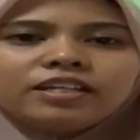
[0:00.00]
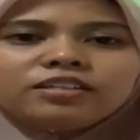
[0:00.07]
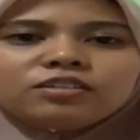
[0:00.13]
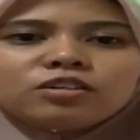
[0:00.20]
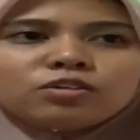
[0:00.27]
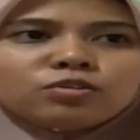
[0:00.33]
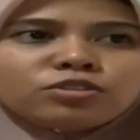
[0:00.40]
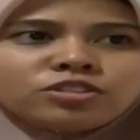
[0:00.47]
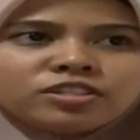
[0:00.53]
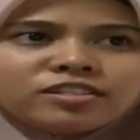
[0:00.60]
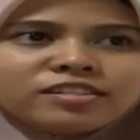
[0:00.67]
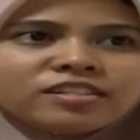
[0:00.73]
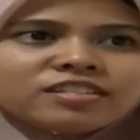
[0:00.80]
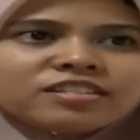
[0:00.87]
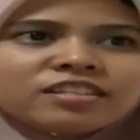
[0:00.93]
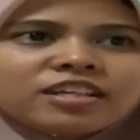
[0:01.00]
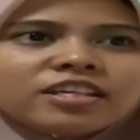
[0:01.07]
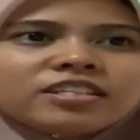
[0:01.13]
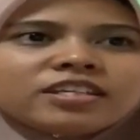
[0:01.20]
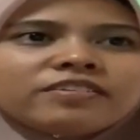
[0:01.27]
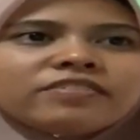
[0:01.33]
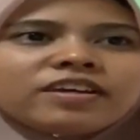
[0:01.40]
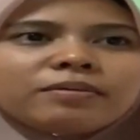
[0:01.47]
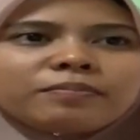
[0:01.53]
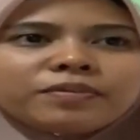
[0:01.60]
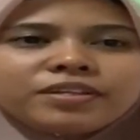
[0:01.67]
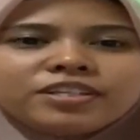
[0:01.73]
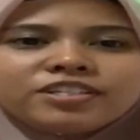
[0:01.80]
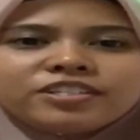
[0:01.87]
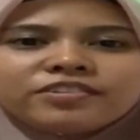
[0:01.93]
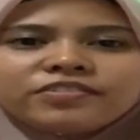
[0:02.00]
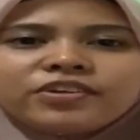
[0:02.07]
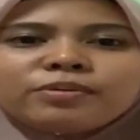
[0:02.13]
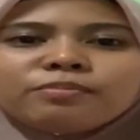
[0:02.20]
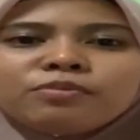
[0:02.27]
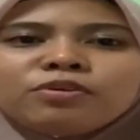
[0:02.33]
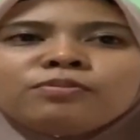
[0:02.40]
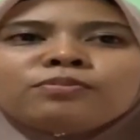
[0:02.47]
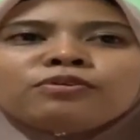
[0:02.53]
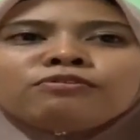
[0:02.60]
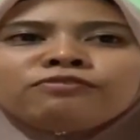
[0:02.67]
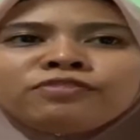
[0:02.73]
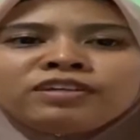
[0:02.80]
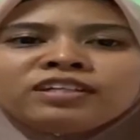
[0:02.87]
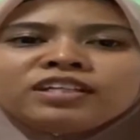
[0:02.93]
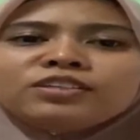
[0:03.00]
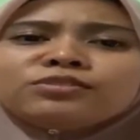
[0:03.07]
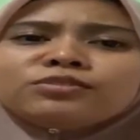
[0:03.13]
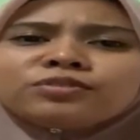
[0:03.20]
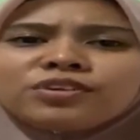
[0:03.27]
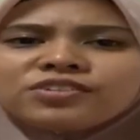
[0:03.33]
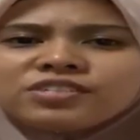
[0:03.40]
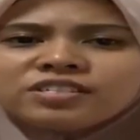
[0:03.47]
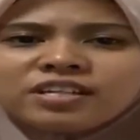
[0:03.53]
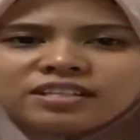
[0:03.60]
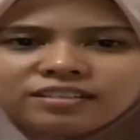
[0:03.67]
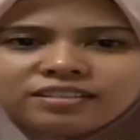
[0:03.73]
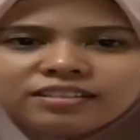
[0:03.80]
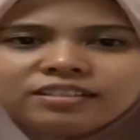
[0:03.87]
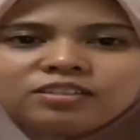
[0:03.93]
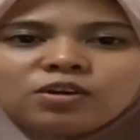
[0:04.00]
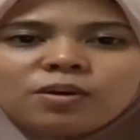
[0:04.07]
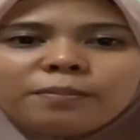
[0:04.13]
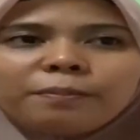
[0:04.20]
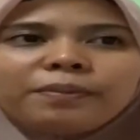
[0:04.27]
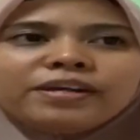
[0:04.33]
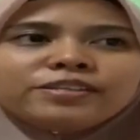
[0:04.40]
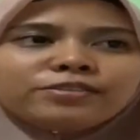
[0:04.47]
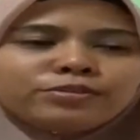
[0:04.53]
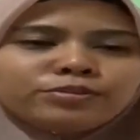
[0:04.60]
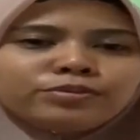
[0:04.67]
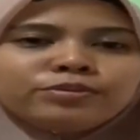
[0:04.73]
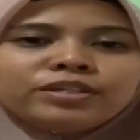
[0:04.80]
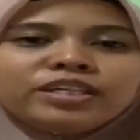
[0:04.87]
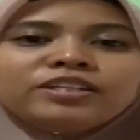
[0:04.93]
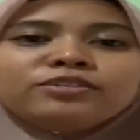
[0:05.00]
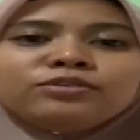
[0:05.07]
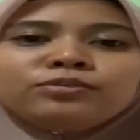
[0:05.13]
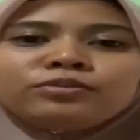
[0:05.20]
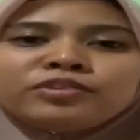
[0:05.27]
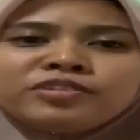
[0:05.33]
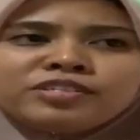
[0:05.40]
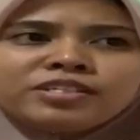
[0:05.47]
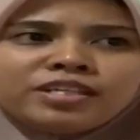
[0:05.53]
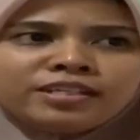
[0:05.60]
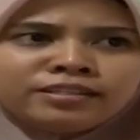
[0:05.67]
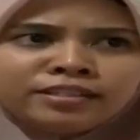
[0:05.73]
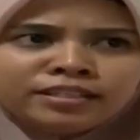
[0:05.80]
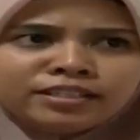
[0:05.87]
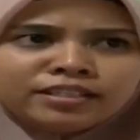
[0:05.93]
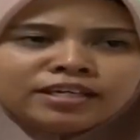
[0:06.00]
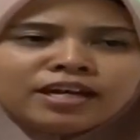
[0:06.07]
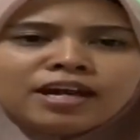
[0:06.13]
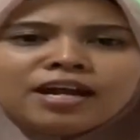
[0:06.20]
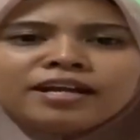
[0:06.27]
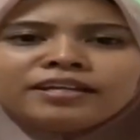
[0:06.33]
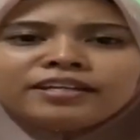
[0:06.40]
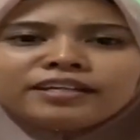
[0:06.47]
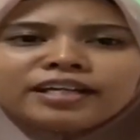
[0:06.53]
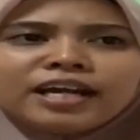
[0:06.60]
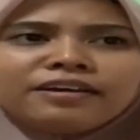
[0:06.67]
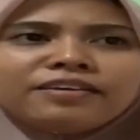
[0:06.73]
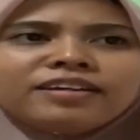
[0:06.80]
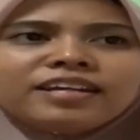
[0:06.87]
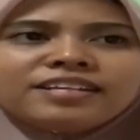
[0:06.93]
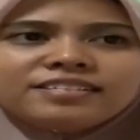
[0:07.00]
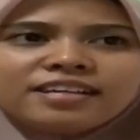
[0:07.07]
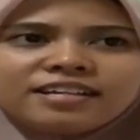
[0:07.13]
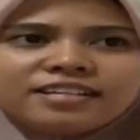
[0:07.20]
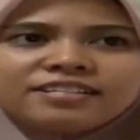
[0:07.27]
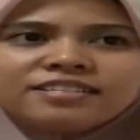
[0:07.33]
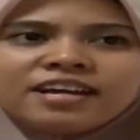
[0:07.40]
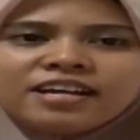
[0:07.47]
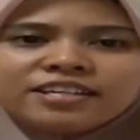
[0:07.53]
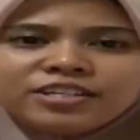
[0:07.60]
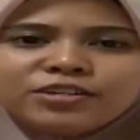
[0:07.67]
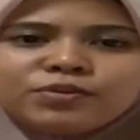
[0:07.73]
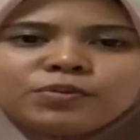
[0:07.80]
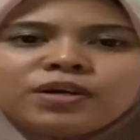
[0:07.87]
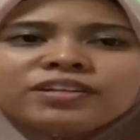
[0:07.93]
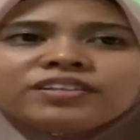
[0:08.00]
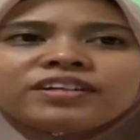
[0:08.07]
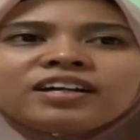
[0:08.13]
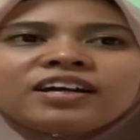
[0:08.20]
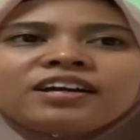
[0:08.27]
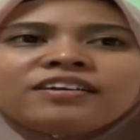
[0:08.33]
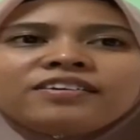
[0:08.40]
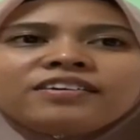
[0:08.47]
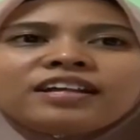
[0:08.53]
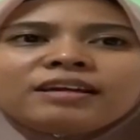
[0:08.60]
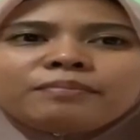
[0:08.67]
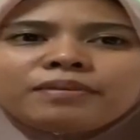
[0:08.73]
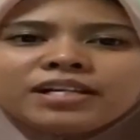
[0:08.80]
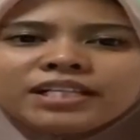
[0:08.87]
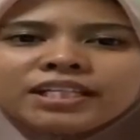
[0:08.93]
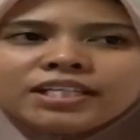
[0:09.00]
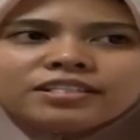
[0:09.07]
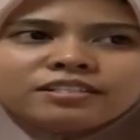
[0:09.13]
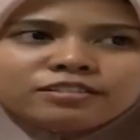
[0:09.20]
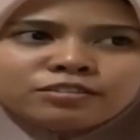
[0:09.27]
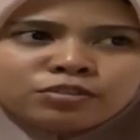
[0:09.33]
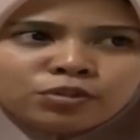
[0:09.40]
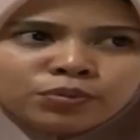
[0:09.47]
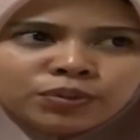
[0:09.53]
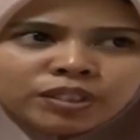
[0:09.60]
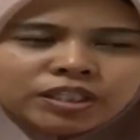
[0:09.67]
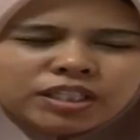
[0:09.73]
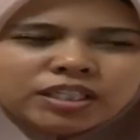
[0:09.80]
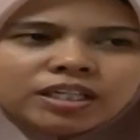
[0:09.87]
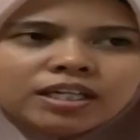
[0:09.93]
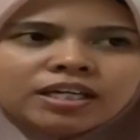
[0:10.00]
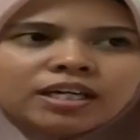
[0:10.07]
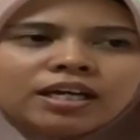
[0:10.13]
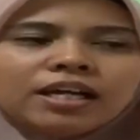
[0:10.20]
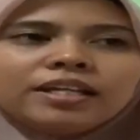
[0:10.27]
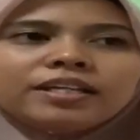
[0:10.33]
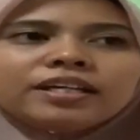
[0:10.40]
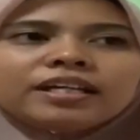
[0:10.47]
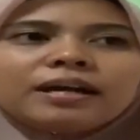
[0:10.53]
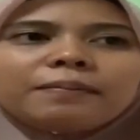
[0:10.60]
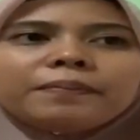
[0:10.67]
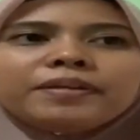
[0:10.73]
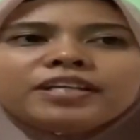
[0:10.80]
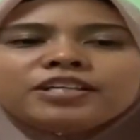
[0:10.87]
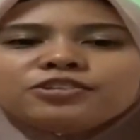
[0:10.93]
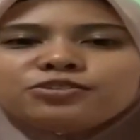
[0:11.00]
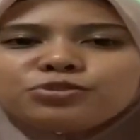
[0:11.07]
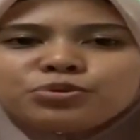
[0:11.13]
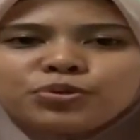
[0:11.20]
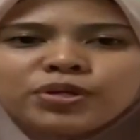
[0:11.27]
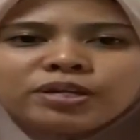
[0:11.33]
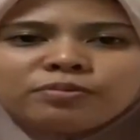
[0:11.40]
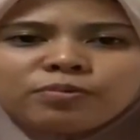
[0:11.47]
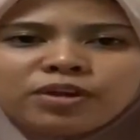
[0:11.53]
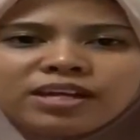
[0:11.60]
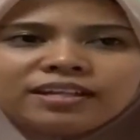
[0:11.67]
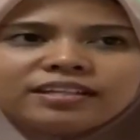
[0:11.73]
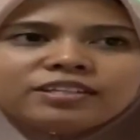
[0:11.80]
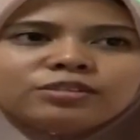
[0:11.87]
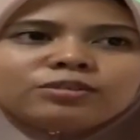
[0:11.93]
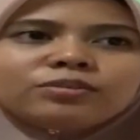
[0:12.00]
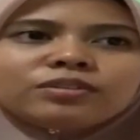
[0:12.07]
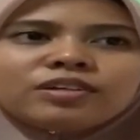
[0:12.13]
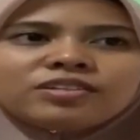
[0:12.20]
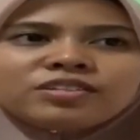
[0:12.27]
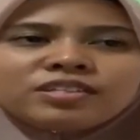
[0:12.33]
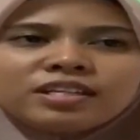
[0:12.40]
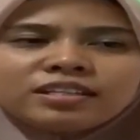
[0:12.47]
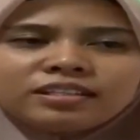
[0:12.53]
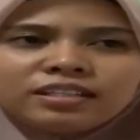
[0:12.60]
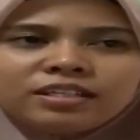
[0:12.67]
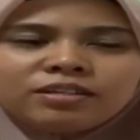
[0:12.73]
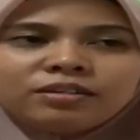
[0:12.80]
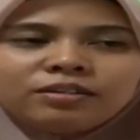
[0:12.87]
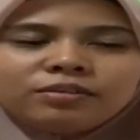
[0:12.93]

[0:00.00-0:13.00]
conclusion, Staysafe company generate more profit in 2019 compared to in 2018. The current asset is higher while the current liabilities is lower. The company is doing well in 2019,